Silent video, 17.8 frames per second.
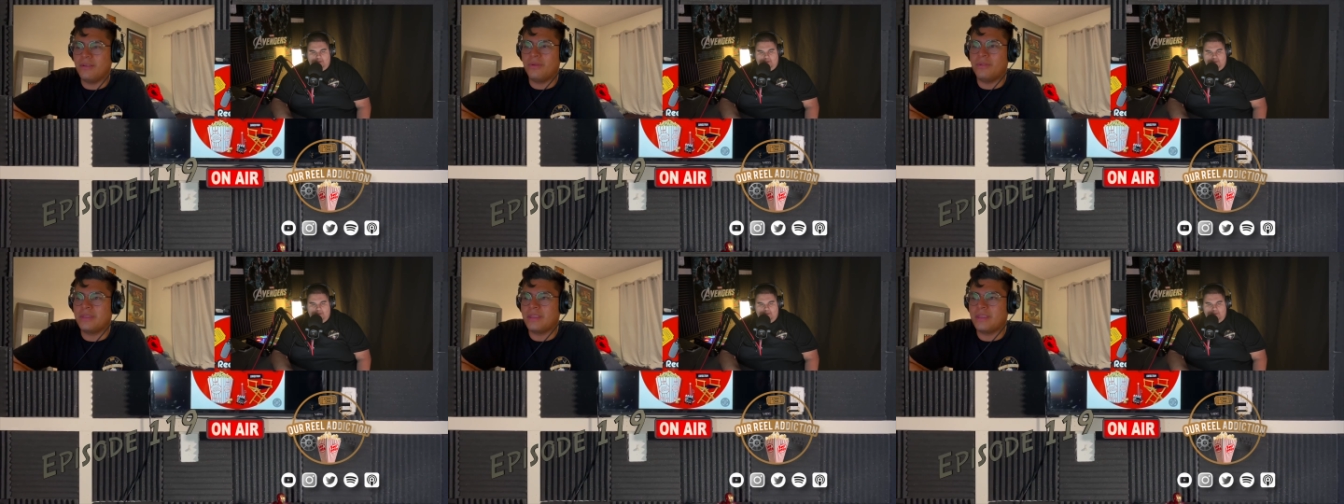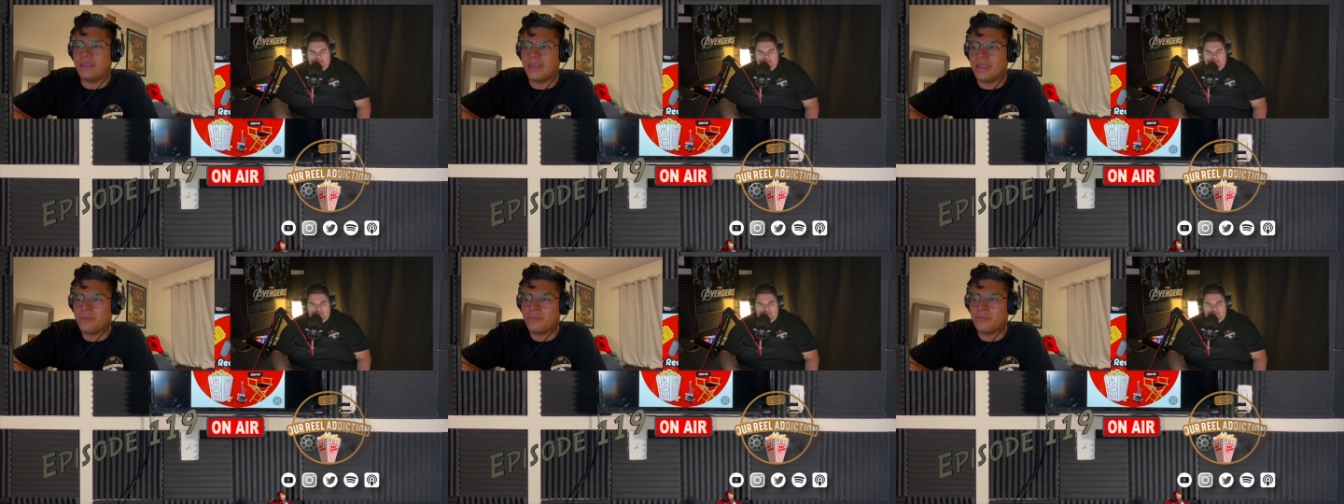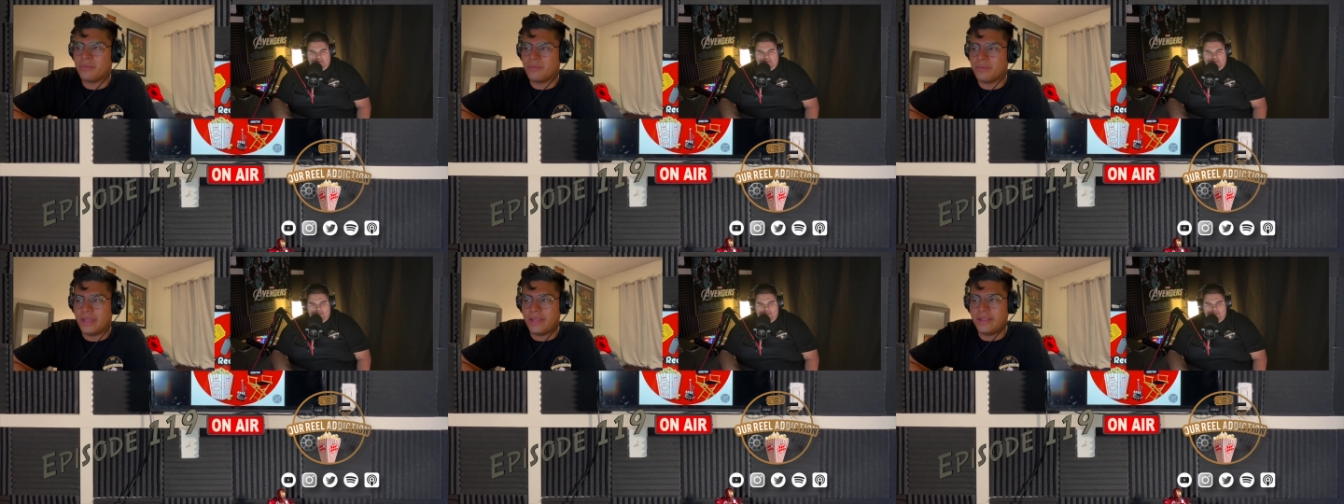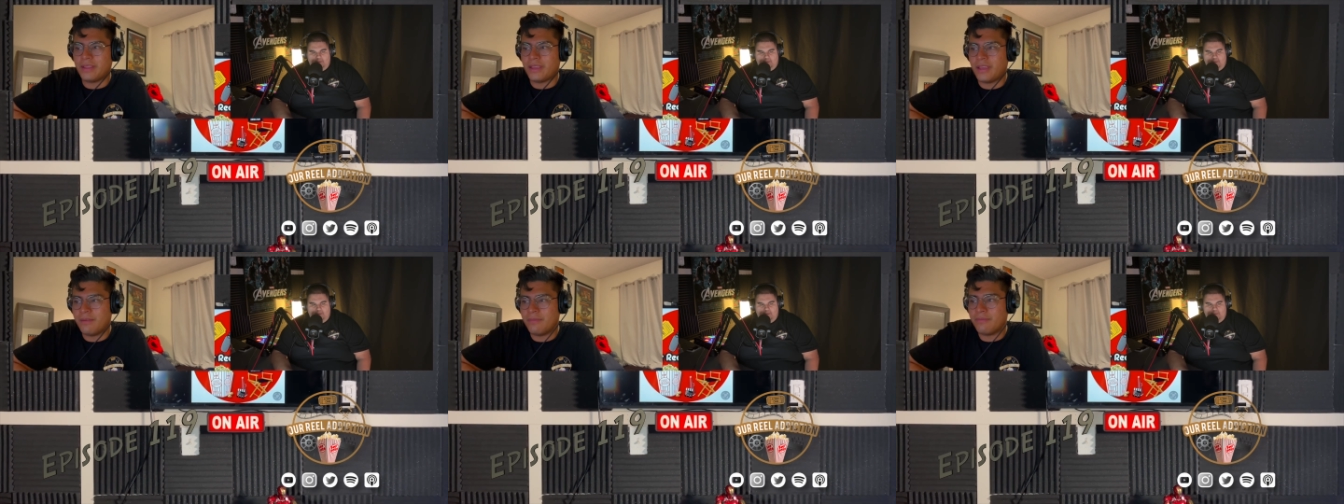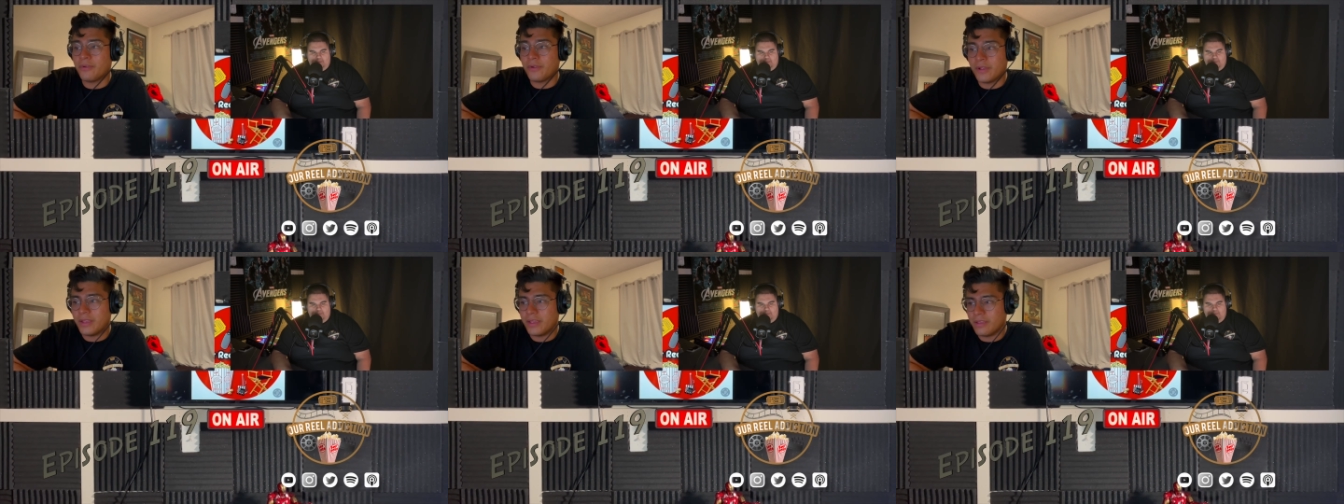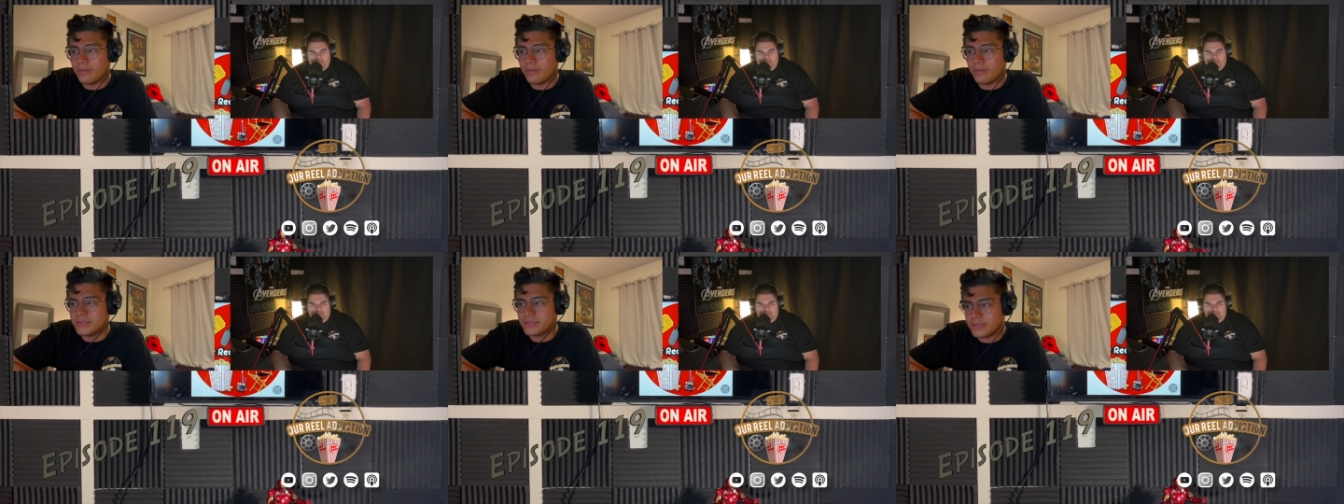only end game for
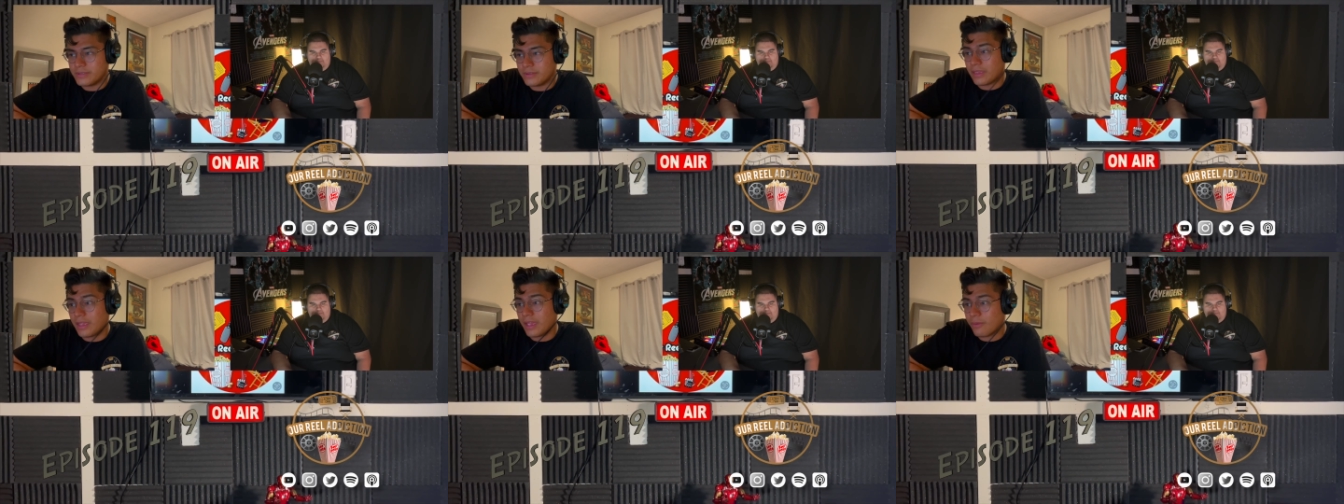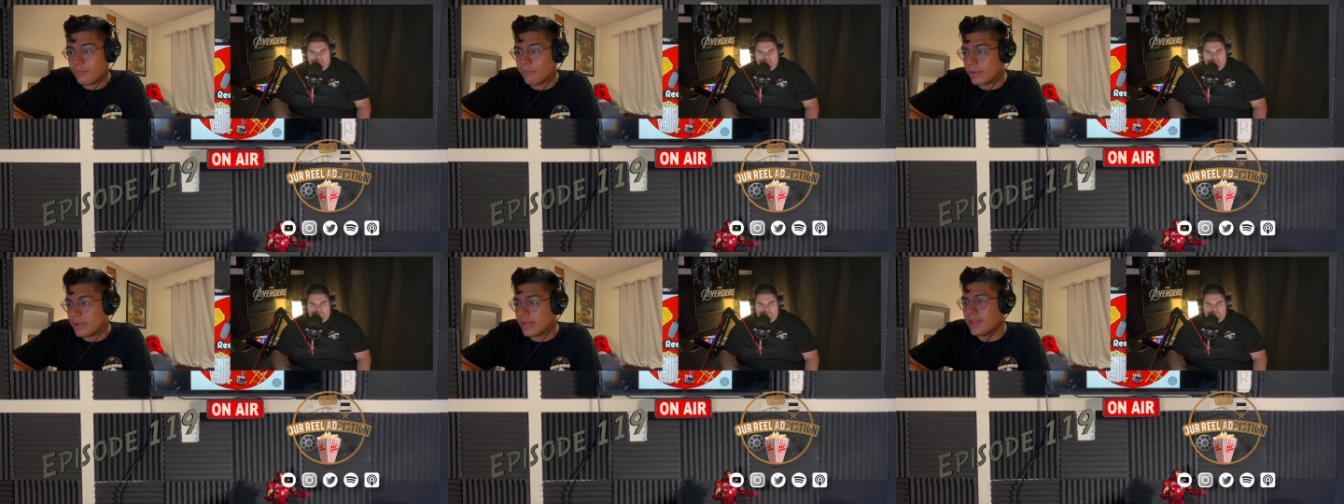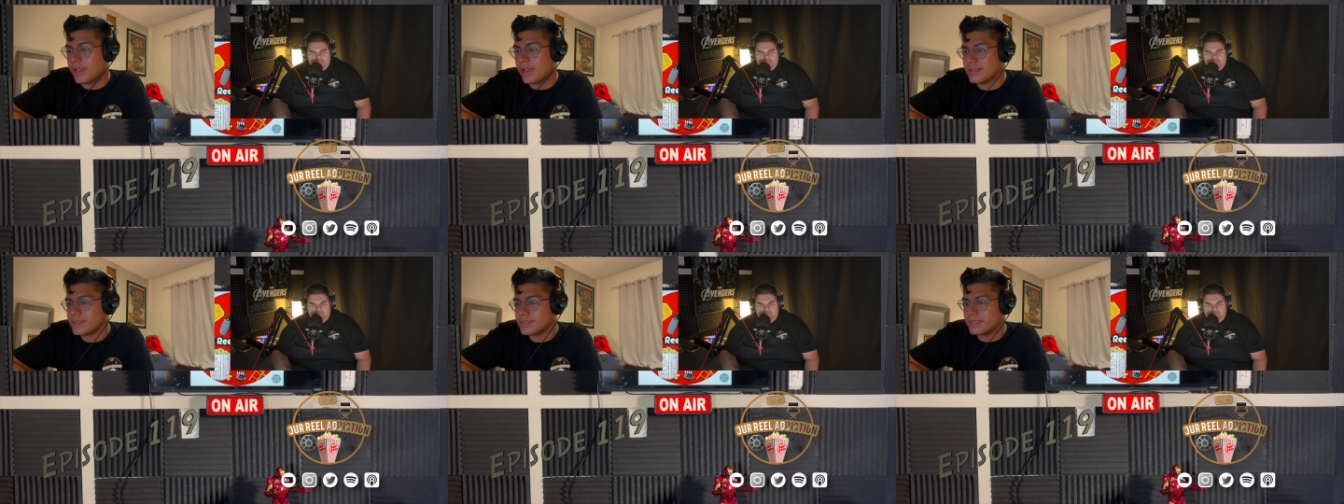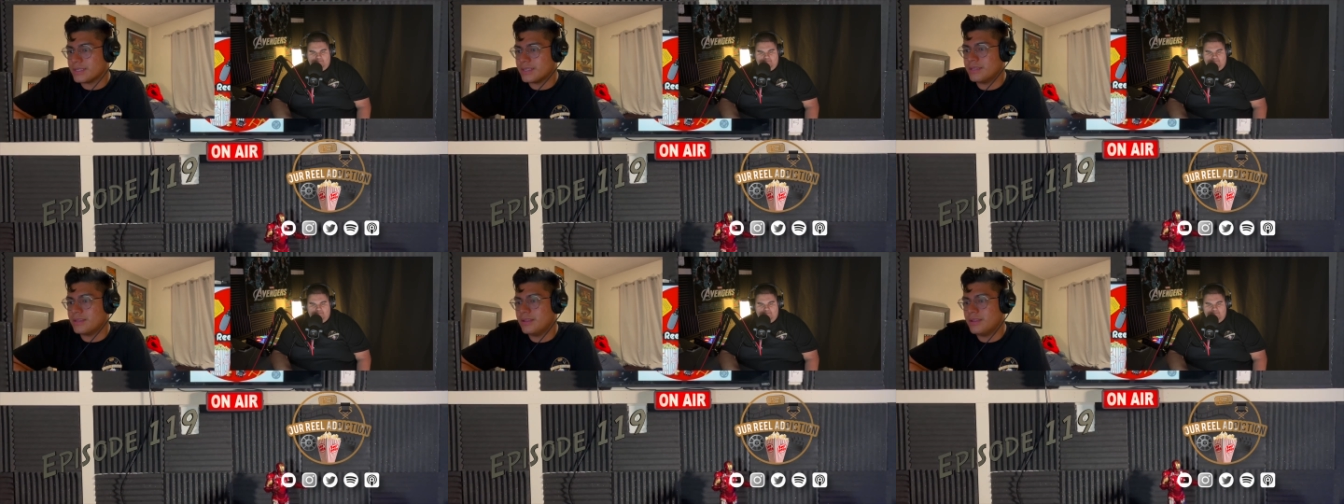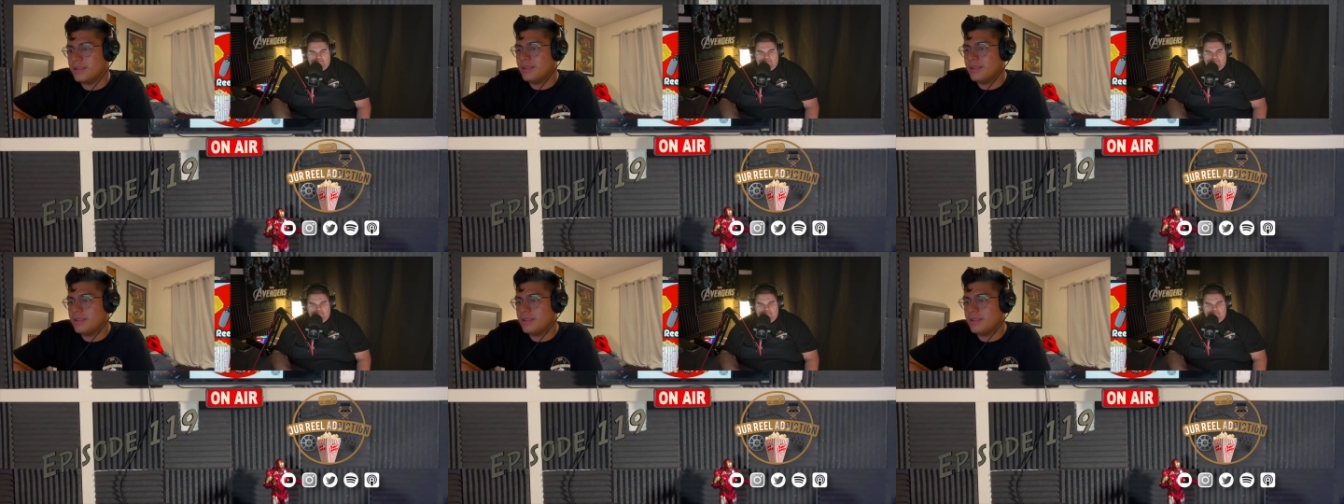him is to get recasted.